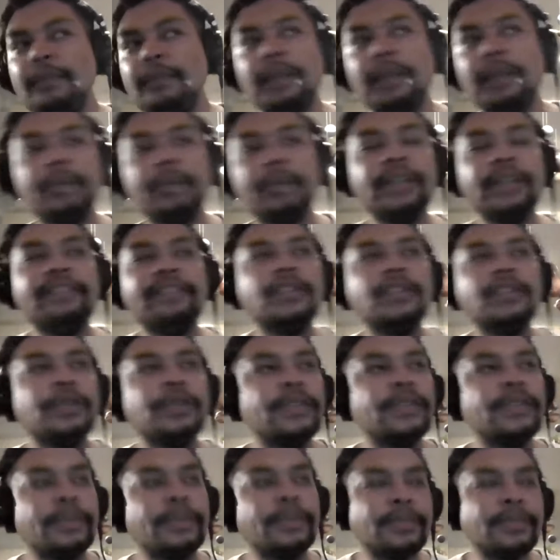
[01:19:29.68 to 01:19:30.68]
beneficial
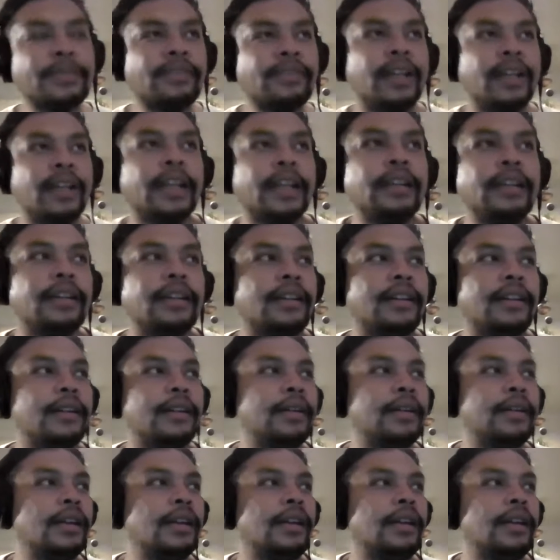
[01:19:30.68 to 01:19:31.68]
in terms of like
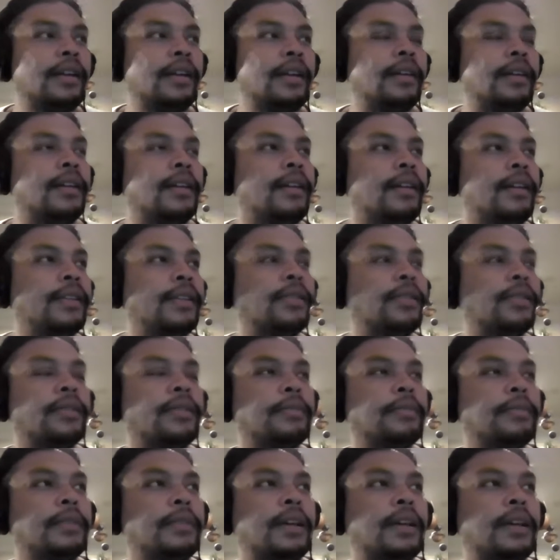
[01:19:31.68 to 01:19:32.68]
I don't
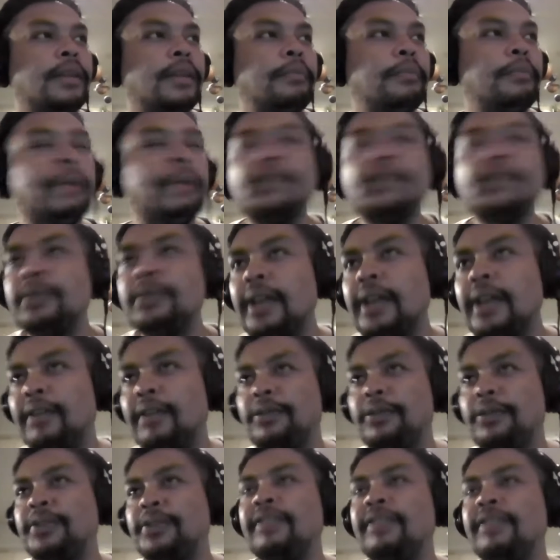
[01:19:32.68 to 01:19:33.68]
know, mental
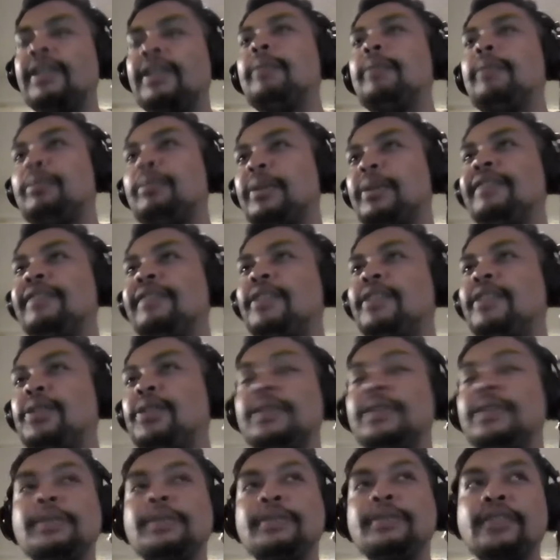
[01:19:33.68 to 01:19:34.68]
health or stuff like that, but beneficial
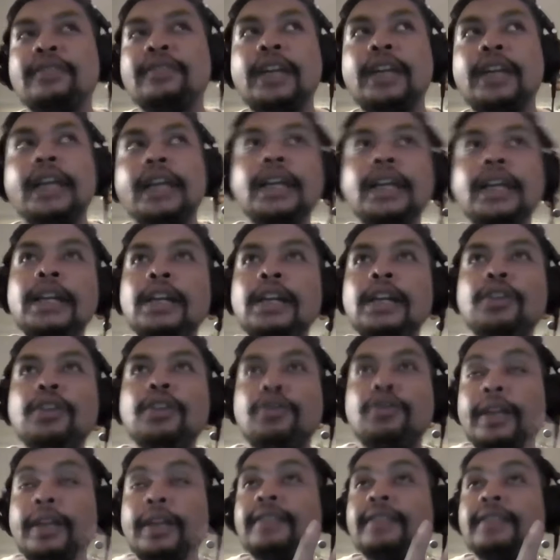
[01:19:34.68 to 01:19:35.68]
in terms of like
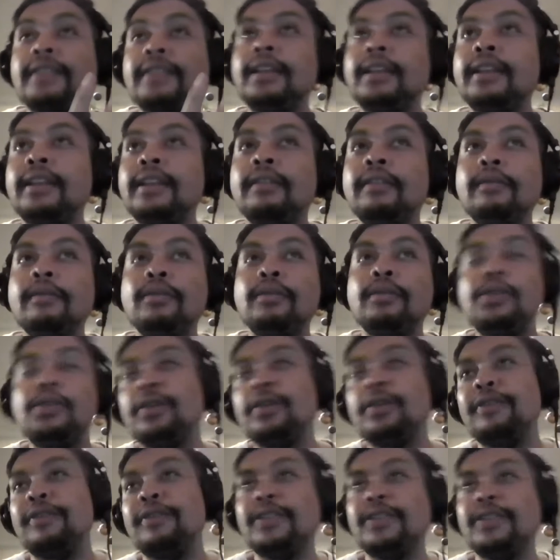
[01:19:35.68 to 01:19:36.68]
creating new
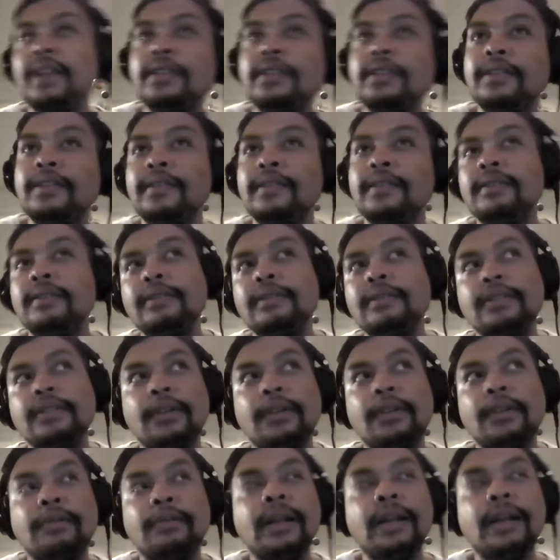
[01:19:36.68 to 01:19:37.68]
conversations
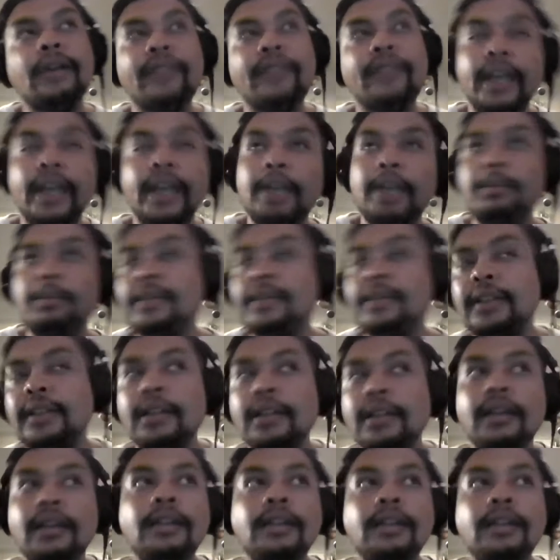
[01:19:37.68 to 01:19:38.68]
around a
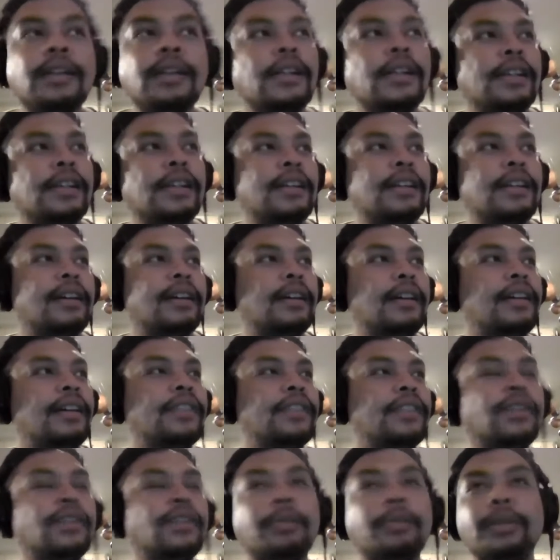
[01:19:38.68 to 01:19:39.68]
particular
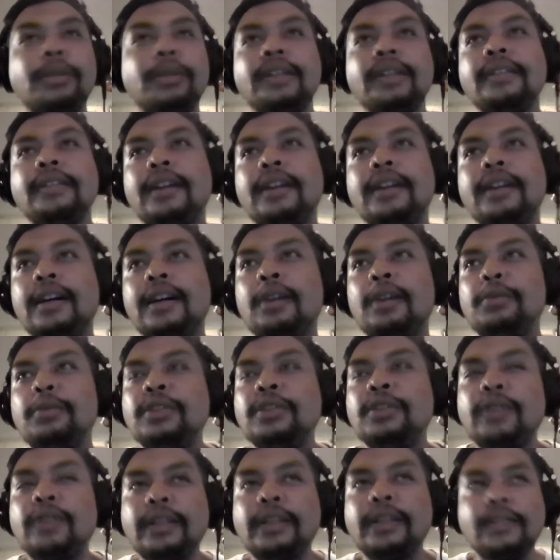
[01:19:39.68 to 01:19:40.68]
topic that we
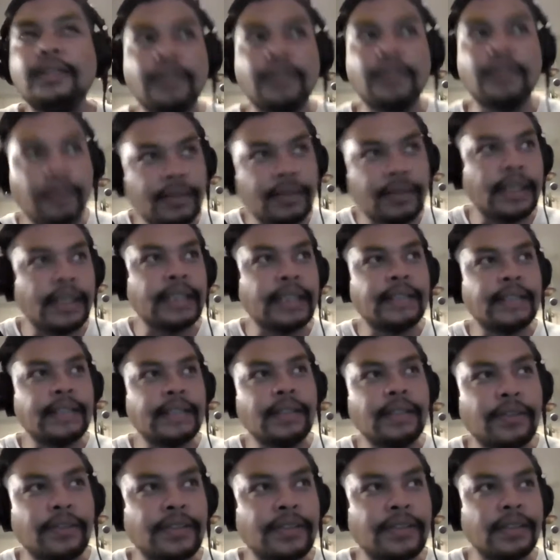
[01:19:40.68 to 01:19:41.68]
try to
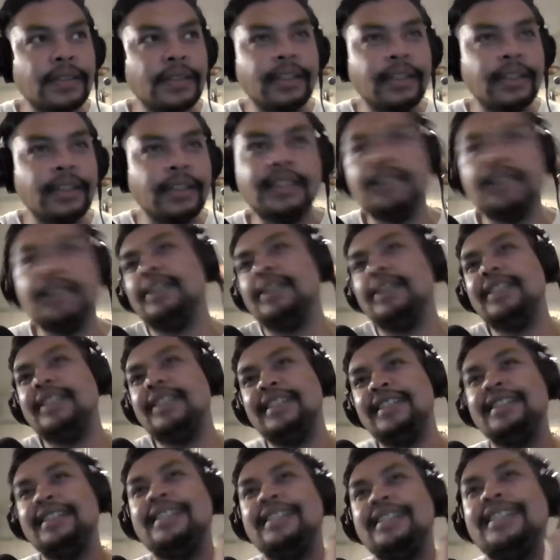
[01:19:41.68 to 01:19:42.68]
insidiously
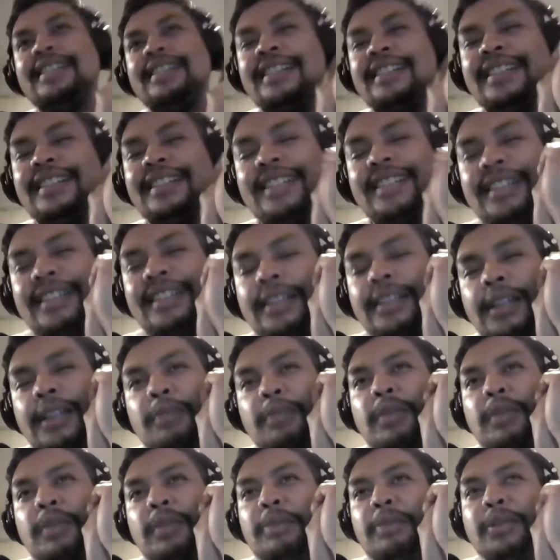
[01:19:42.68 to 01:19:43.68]

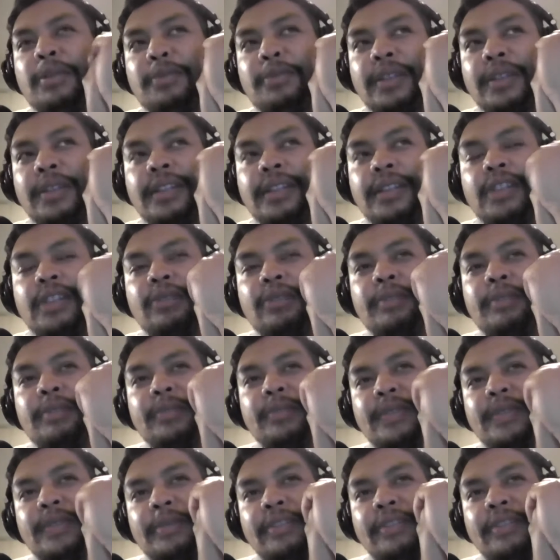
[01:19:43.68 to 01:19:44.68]
implement within their
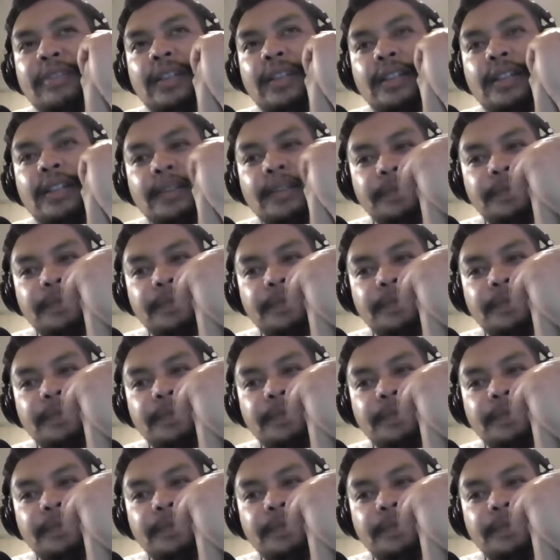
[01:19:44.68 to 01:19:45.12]
dreams or something like that.